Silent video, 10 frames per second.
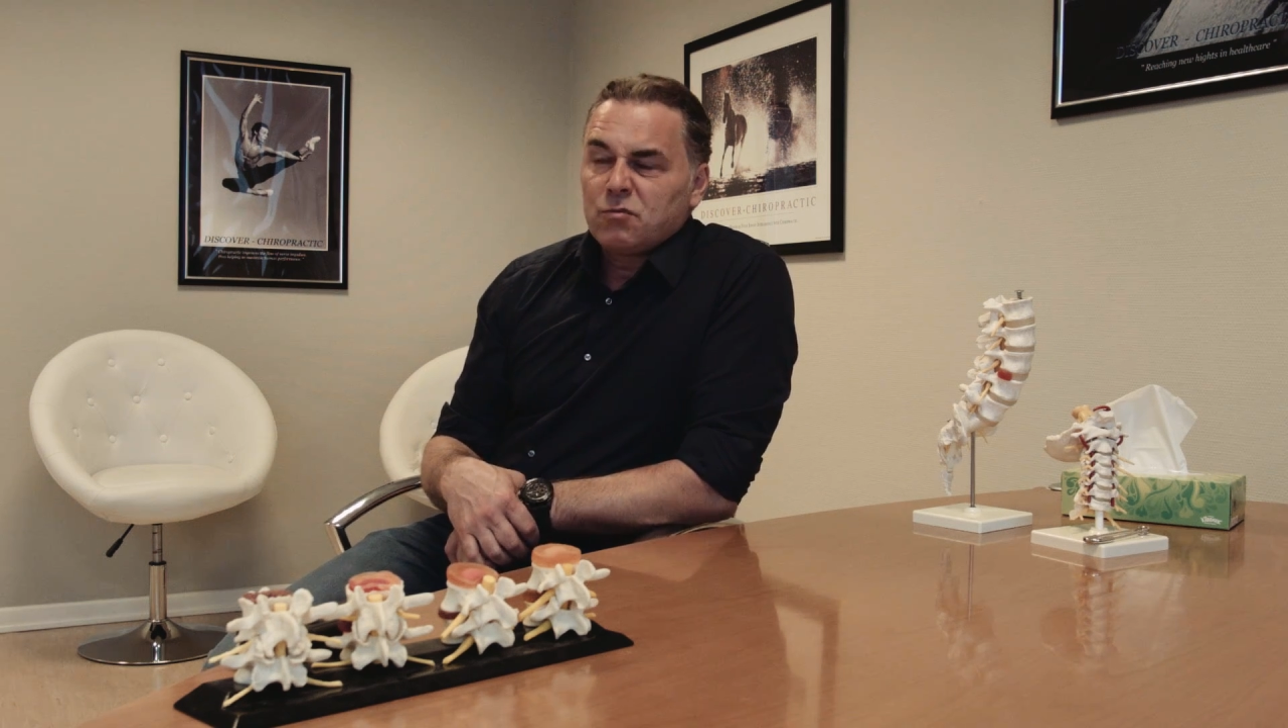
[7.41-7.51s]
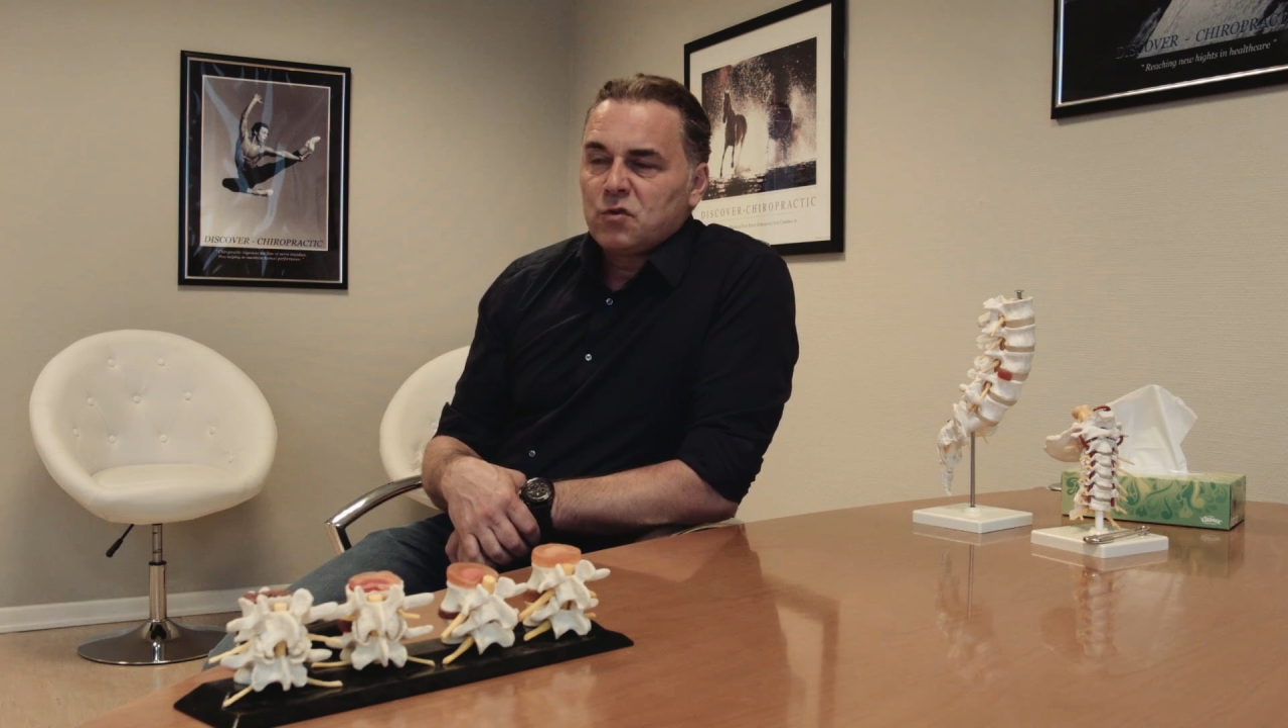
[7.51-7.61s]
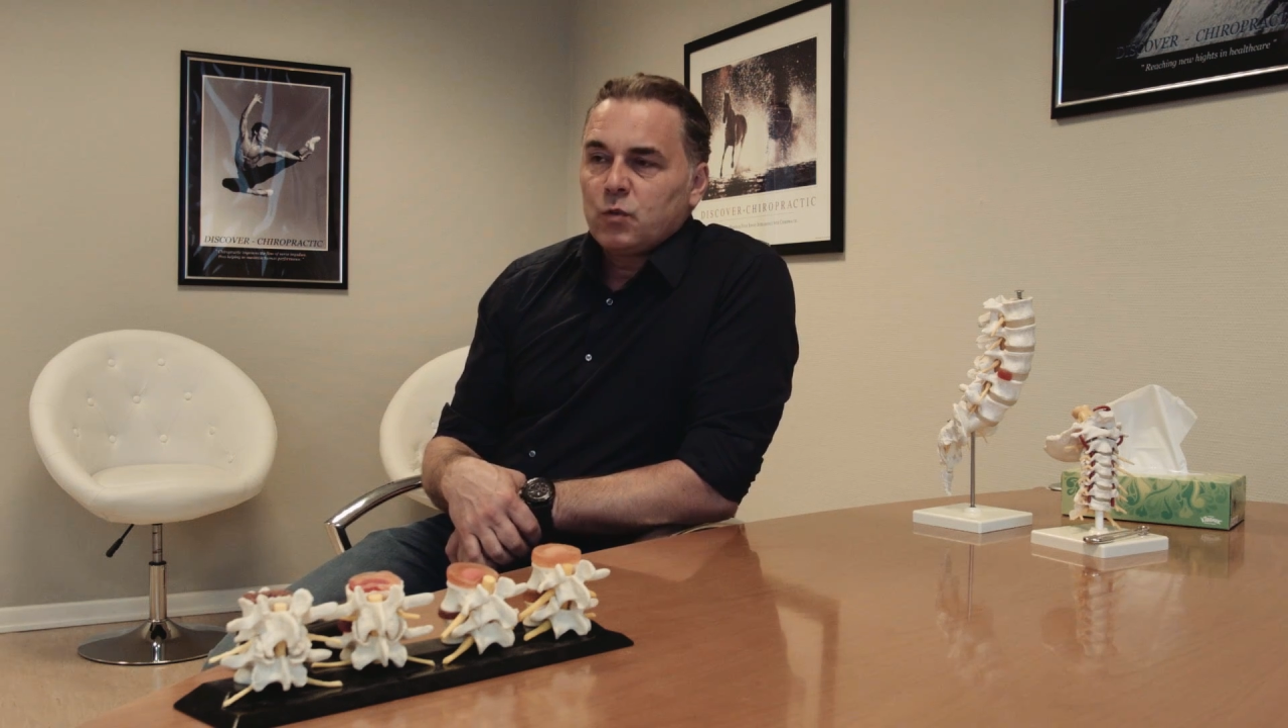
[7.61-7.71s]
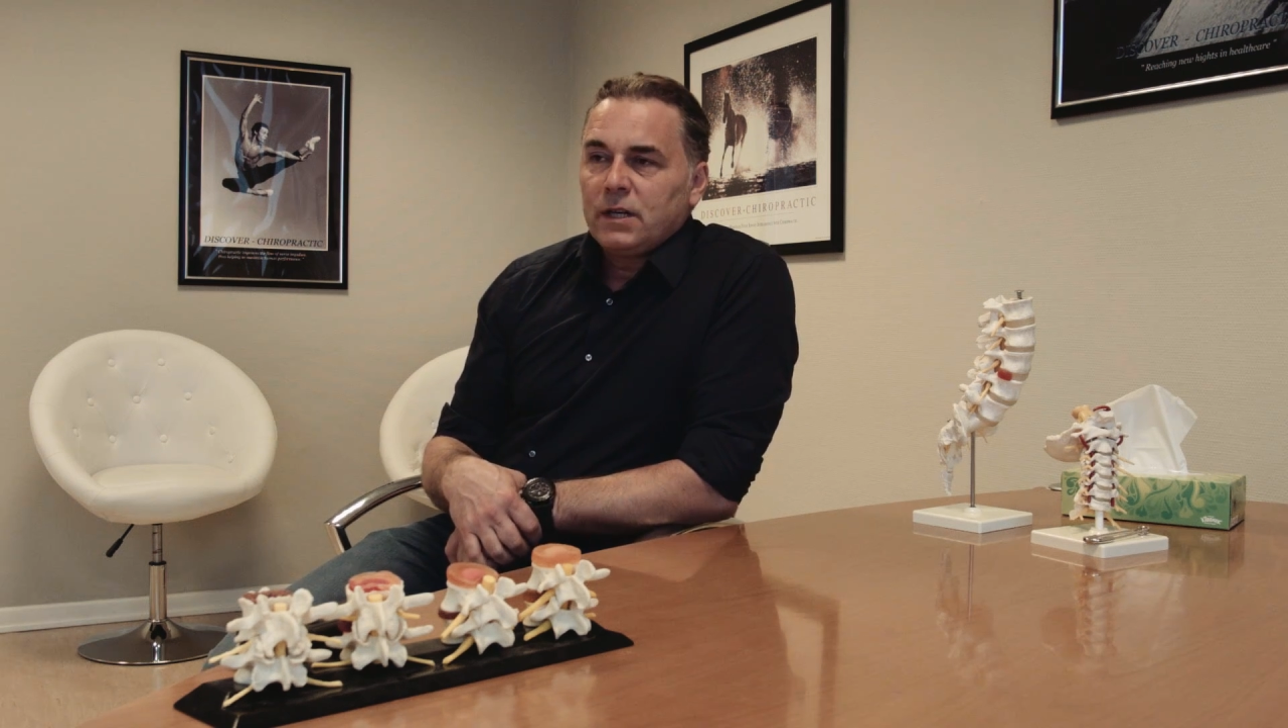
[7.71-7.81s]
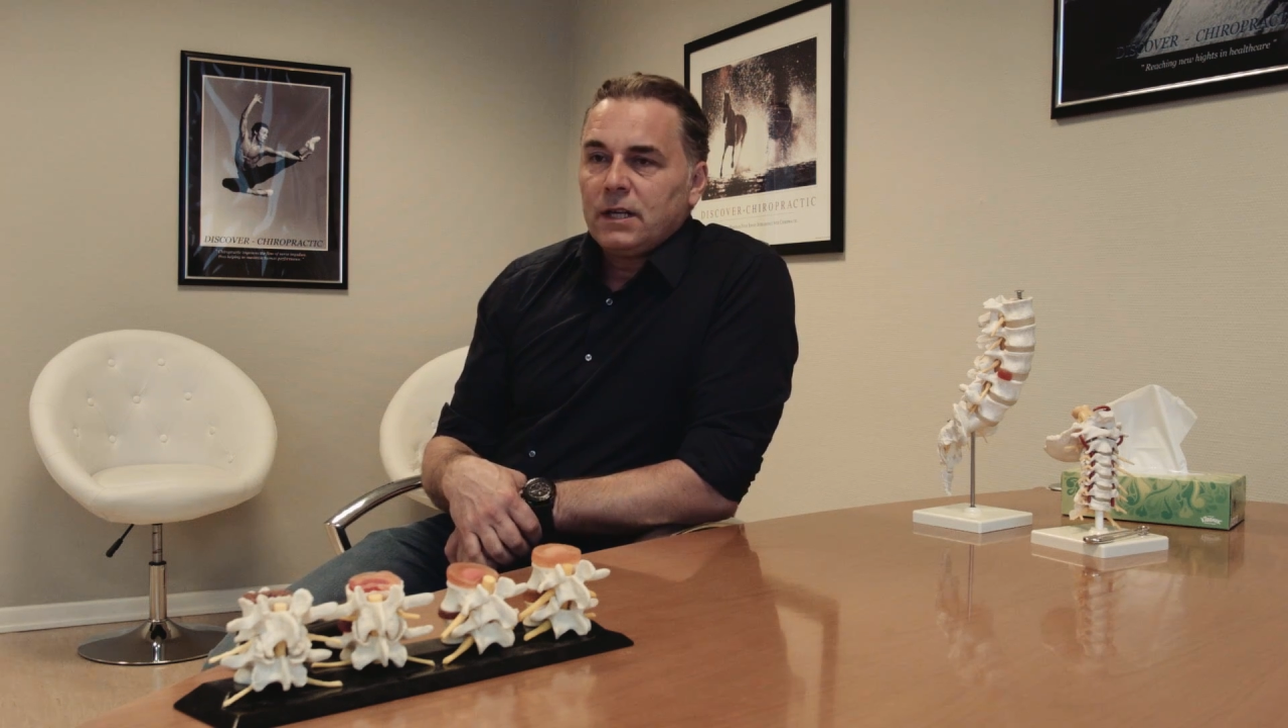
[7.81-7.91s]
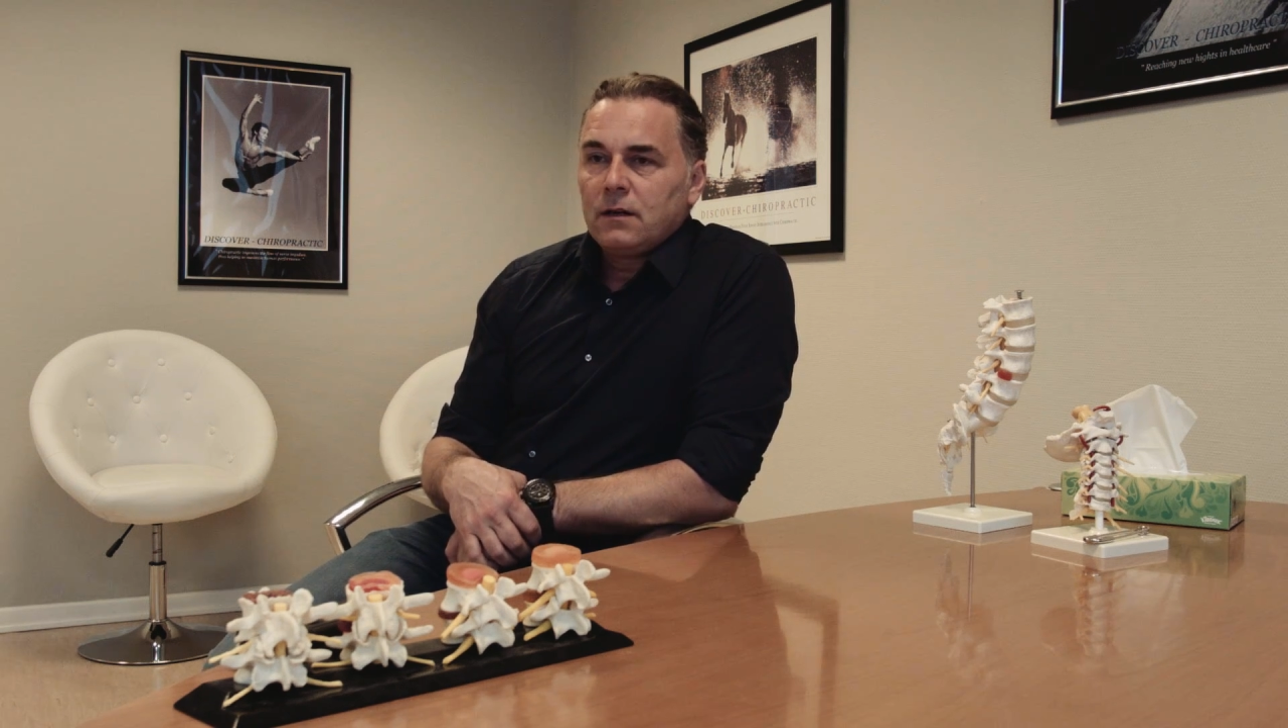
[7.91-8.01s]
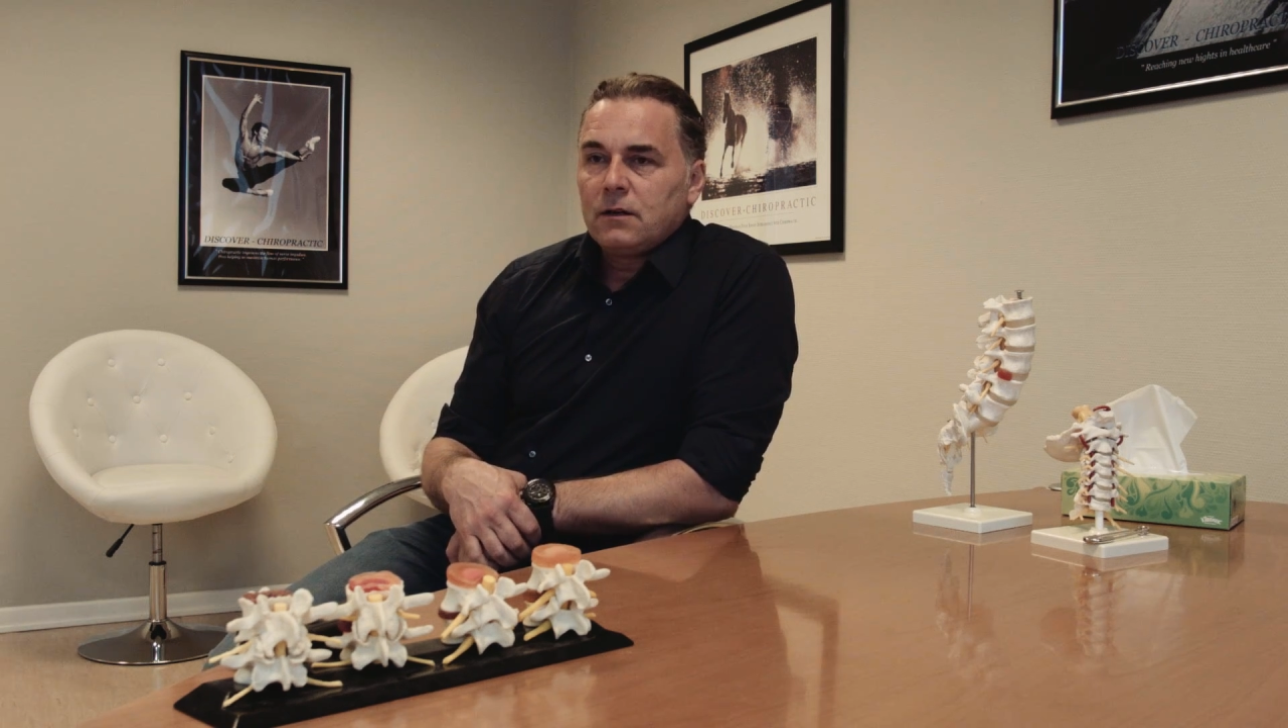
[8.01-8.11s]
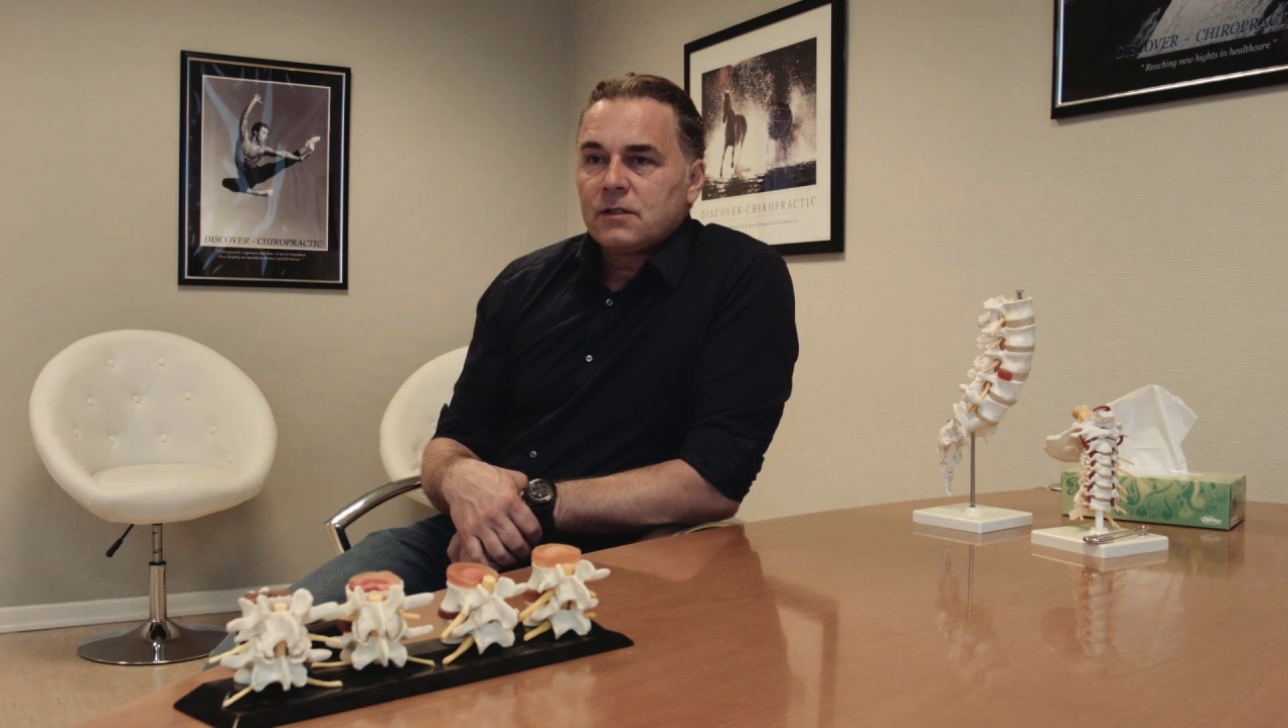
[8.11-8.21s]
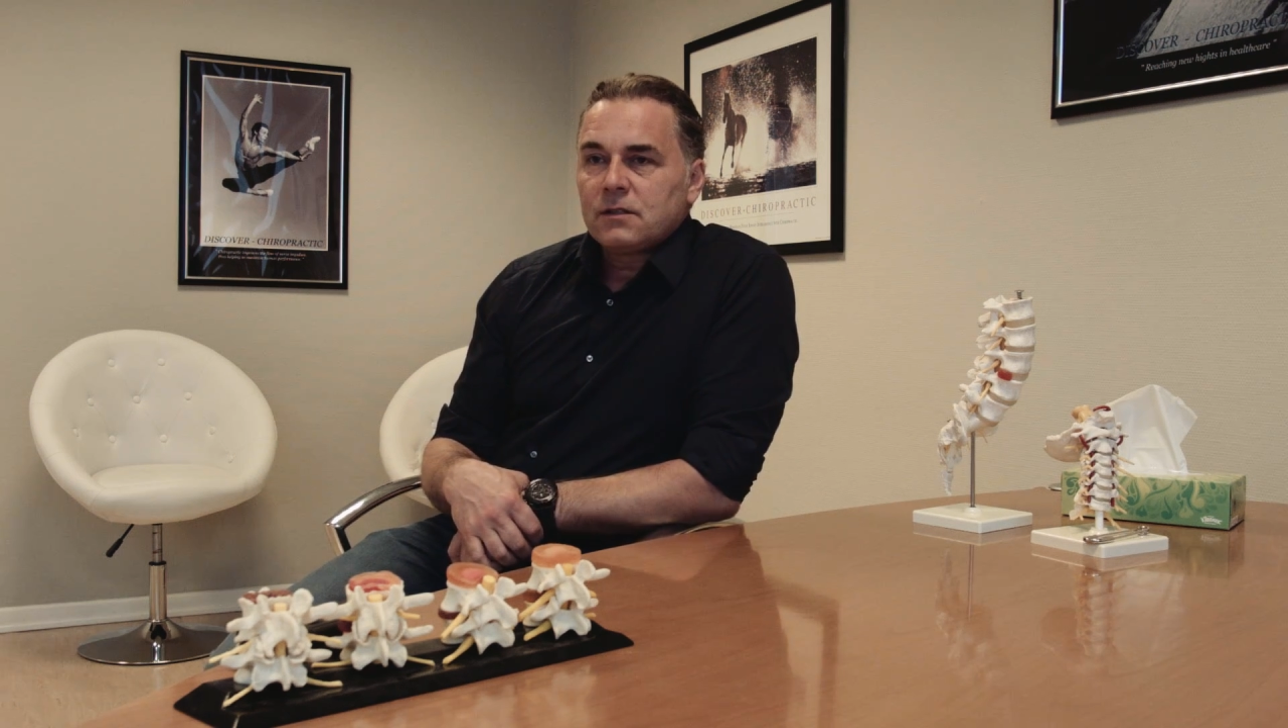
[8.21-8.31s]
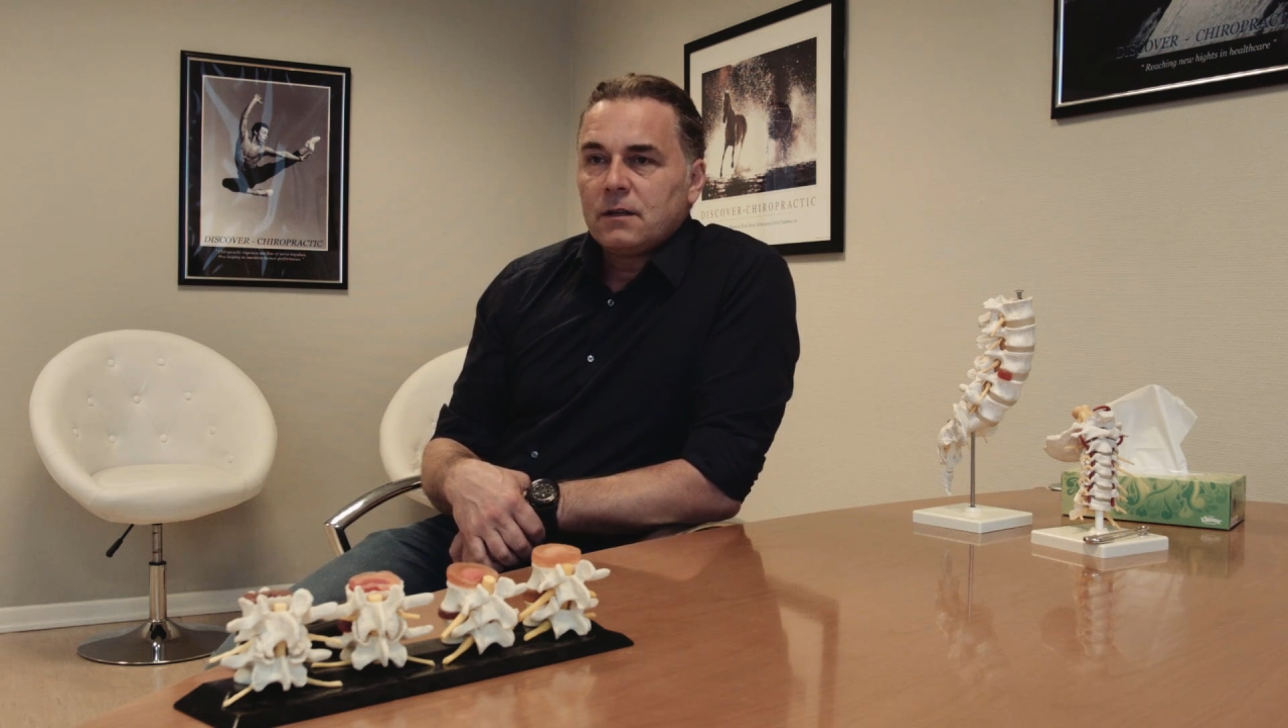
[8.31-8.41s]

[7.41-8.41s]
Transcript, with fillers: twenty years,